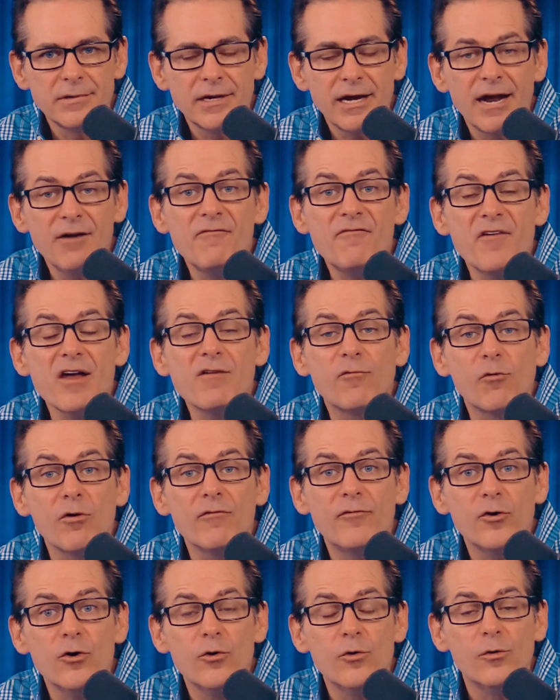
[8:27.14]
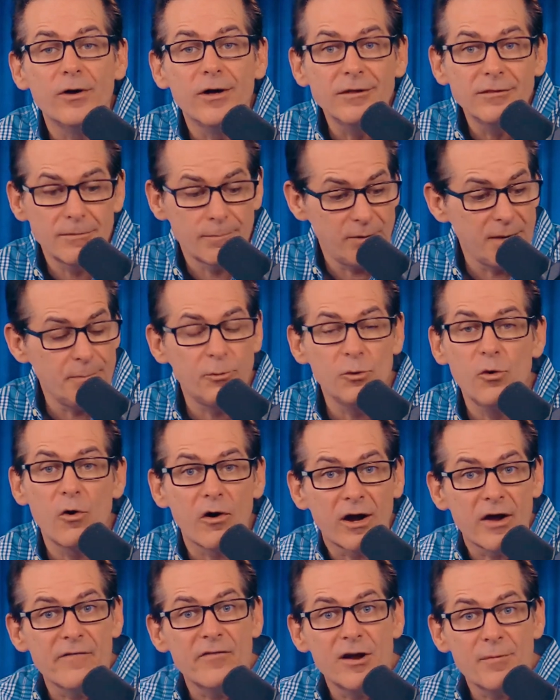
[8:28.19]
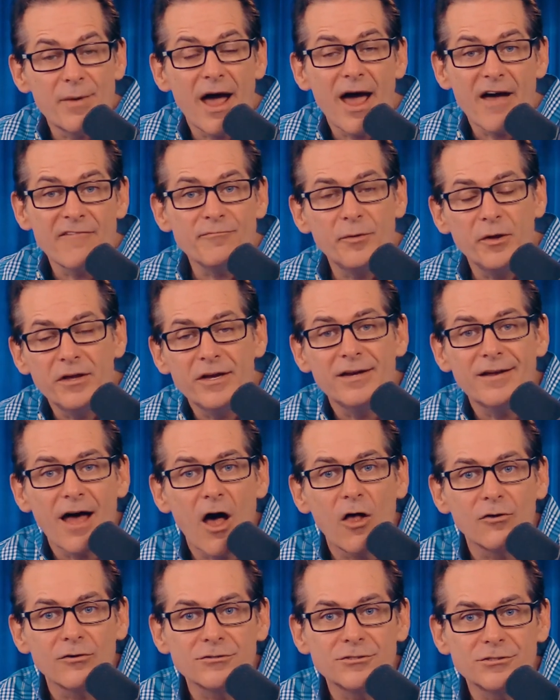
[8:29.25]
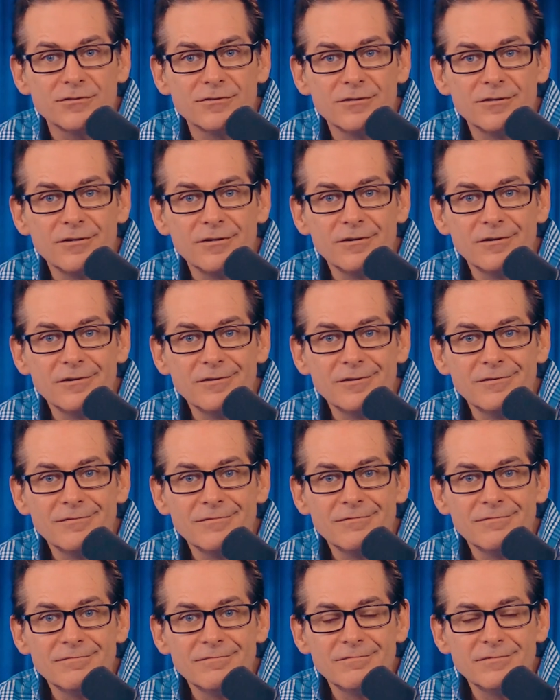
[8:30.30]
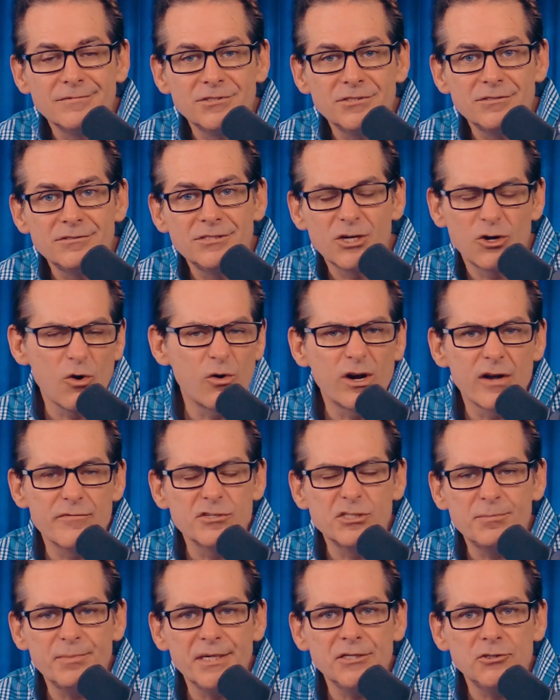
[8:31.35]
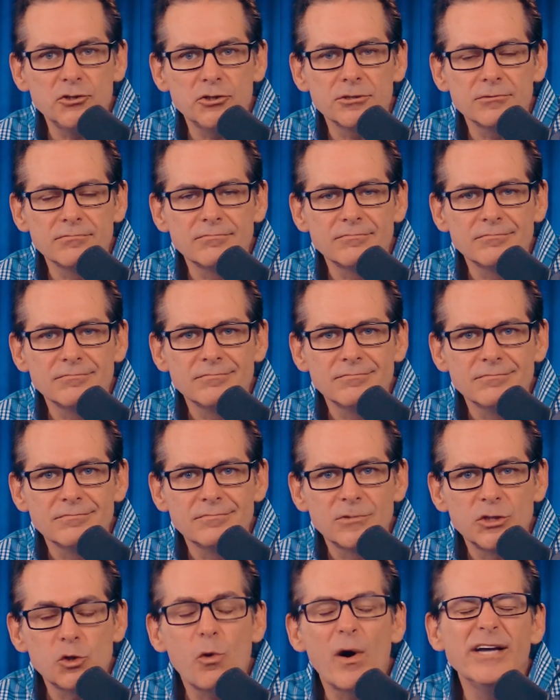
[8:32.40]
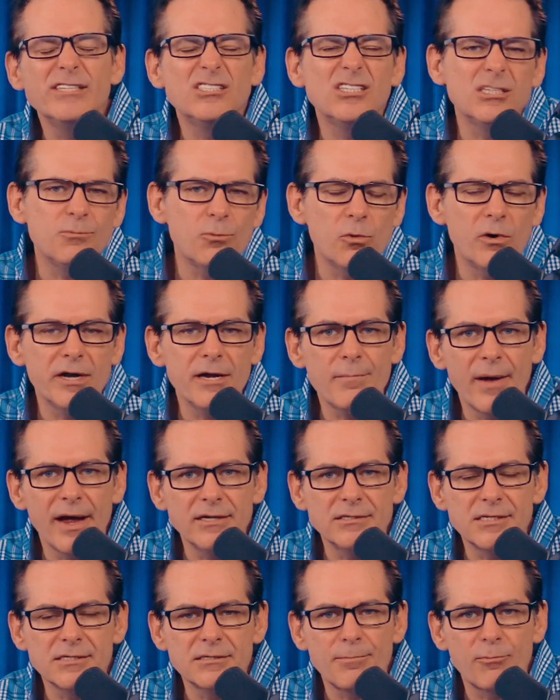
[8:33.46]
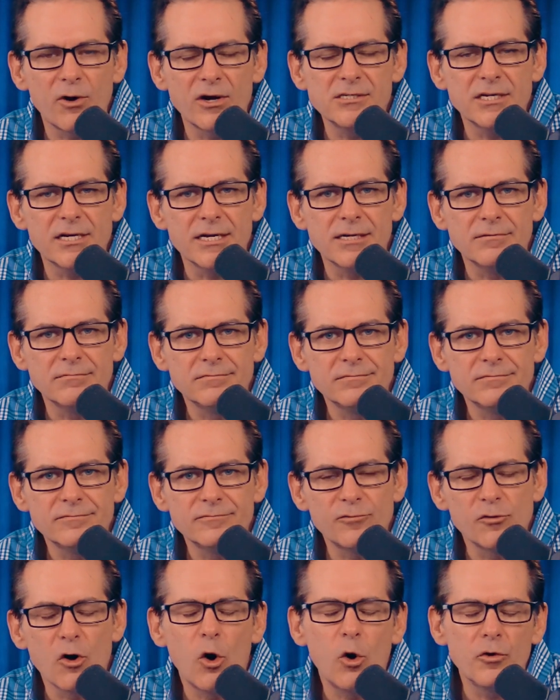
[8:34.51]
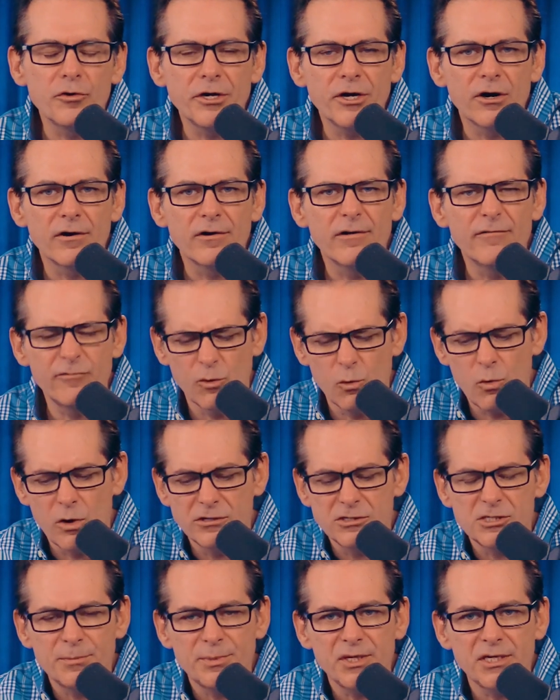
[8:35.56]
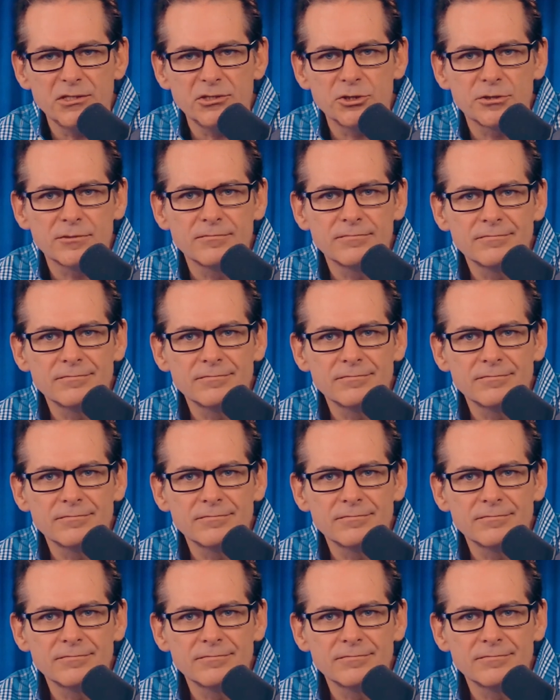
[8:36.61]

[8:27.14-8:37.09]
In favor of who? The people who are giving him $500,000 to go give a speech. Twice as what he makes as a president for a whole year for one speech.